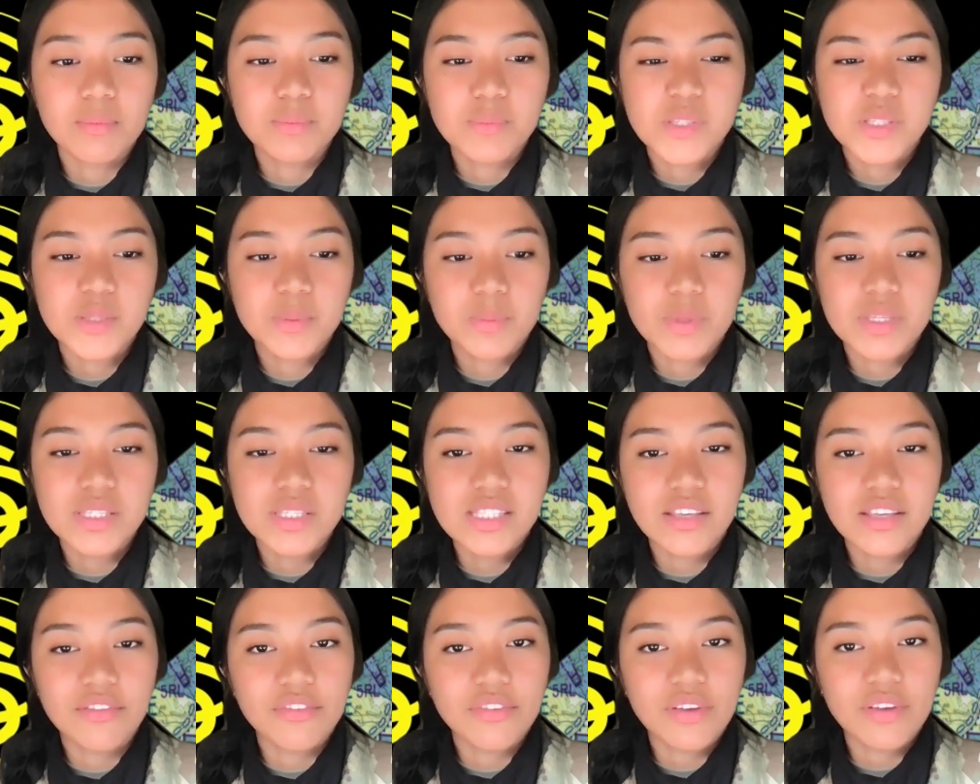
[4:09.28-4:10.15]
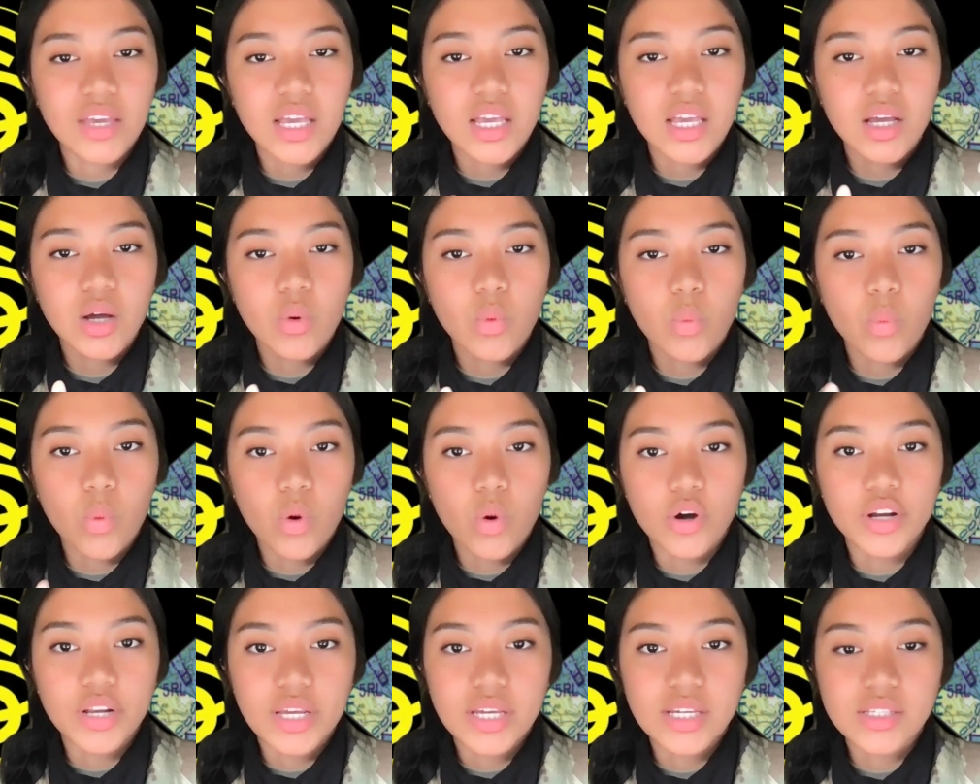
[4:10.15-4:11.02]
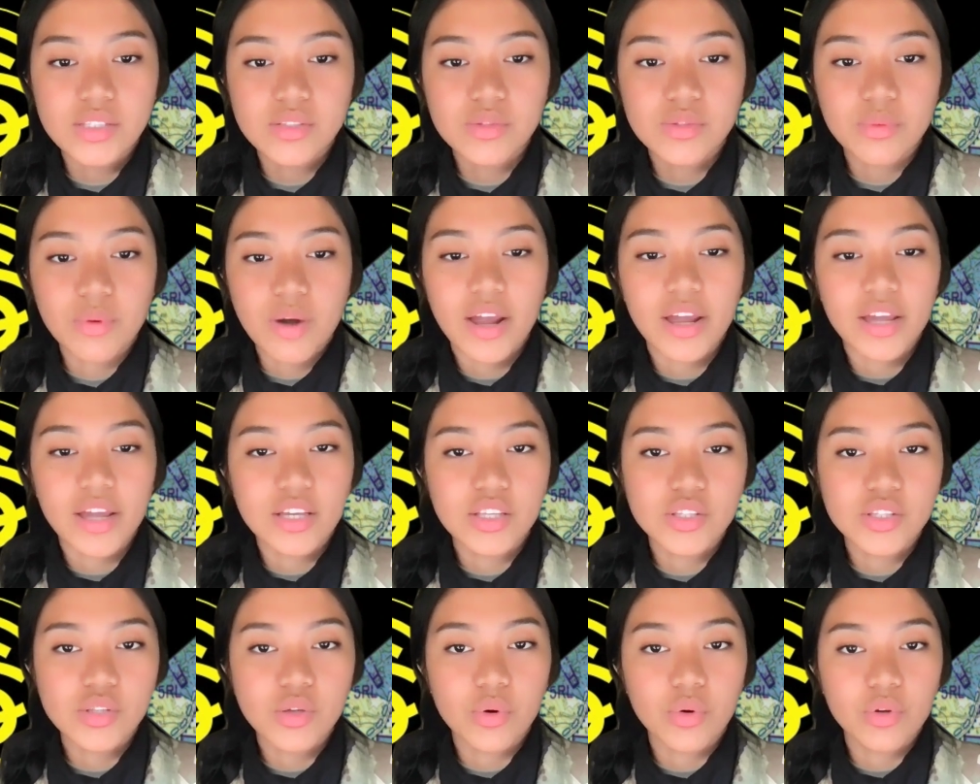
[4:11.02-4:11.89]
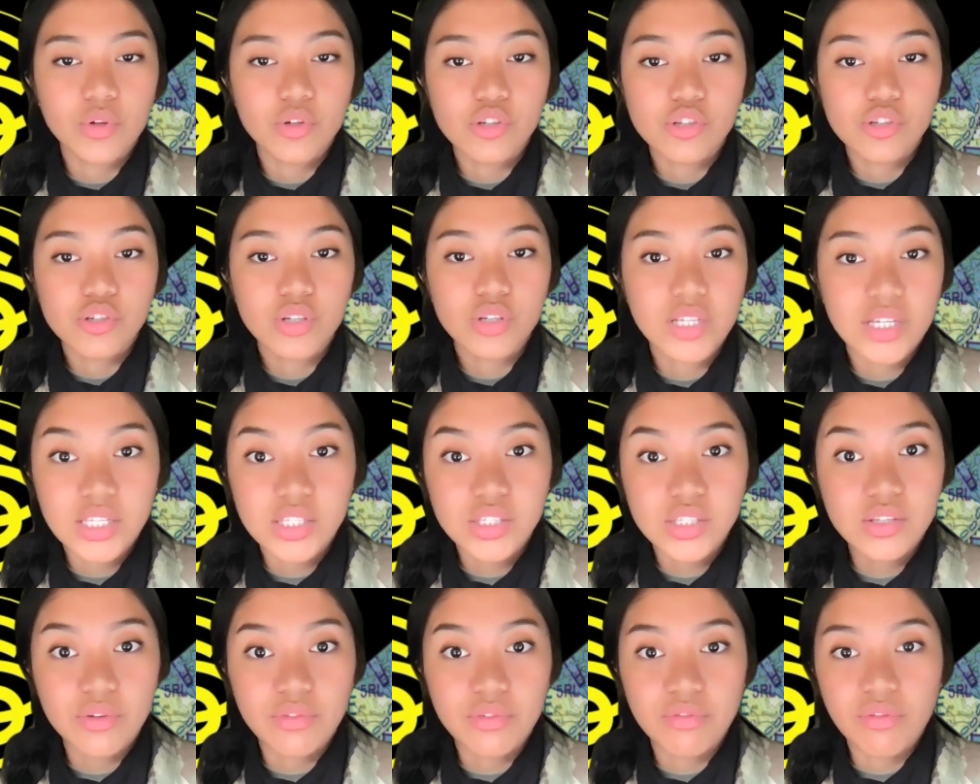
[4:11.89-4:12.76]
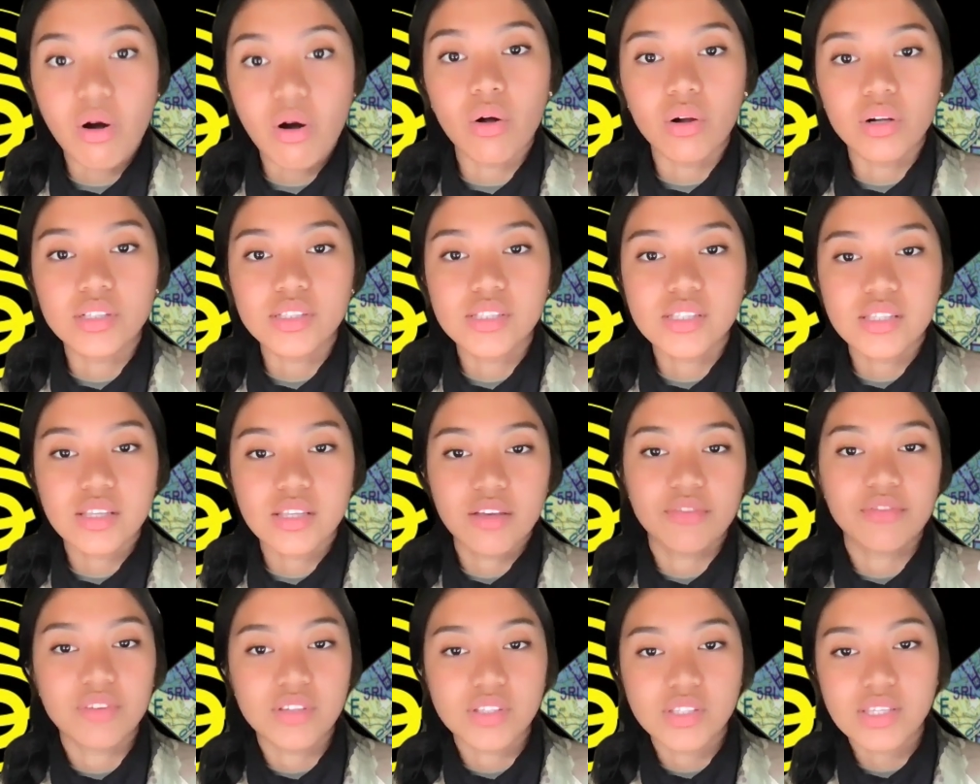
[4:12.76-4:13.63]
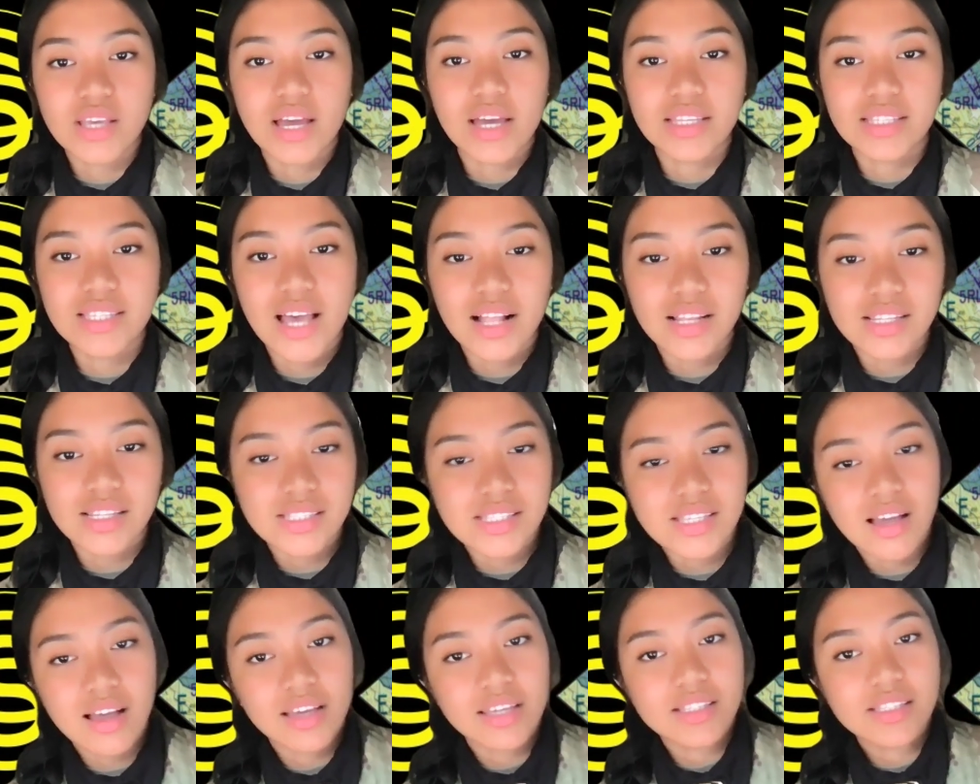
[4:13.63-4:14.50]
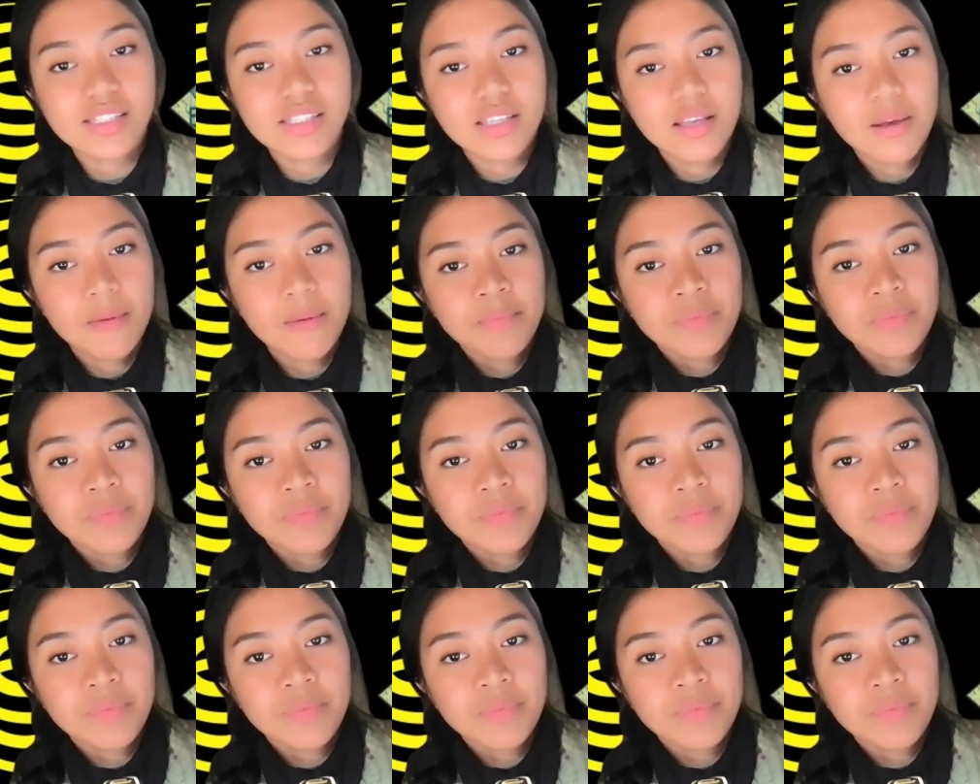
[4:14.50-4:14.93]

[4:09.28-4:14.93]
specific wordings, right? So usually it's a false if it's italicized.